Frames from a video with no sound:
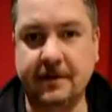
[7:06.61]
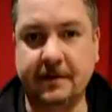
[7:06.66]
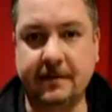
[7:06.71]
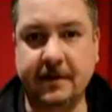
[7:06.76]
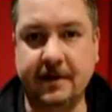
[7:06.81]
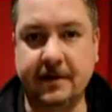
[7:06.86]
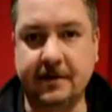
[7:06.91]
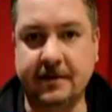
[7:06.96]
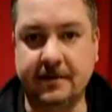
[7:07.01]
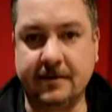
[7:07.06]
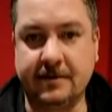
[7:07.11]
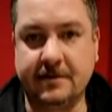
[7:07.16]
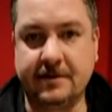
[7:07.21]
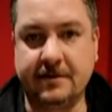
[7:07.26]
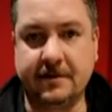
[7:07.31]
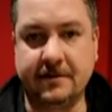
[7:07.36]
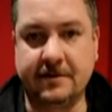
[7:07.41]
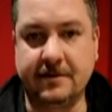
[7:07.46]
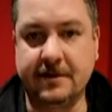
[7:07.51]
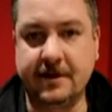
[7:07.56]
I mean,
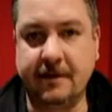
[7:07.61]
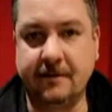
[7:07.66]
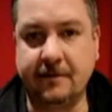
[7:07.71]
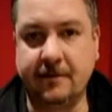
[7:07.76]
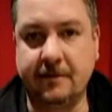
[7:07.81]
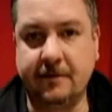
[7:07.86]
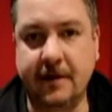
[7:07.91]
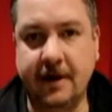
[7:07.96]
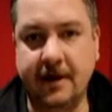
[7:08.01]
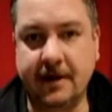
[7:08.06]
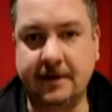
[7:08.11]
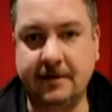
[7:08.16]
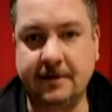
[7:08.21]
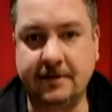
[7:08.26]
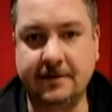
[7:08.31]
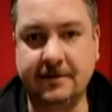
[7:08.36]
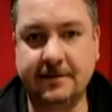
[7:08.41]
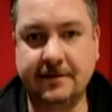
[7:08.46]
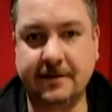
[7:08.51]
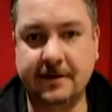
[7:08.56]
there's several
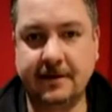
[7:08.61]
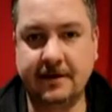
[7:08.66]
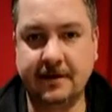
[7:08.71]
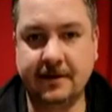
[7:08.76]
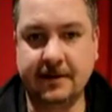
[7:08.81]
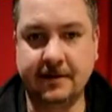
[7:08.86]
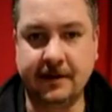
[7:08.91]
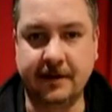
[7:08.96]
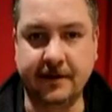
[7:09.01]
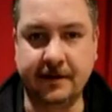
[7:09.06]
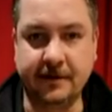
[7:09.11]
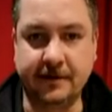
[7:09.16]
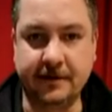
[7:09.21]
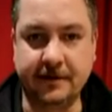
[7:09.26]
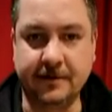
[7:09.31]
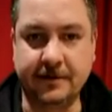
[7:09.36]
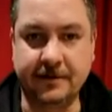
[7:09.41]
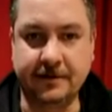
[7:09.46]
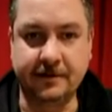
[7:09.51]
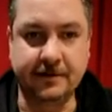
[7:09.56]
models that you
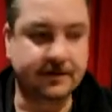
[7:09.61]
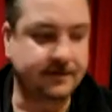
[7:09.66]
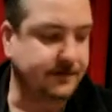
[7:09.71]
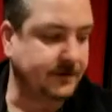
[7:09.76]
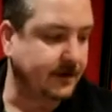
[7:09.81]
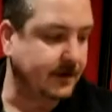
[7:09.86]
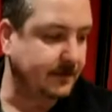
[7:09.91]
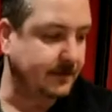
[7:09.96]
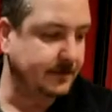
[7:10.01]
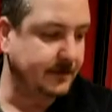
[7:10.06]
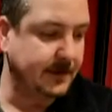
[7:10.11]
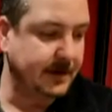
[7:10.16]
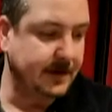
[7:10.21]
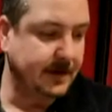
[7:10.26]
can choose from.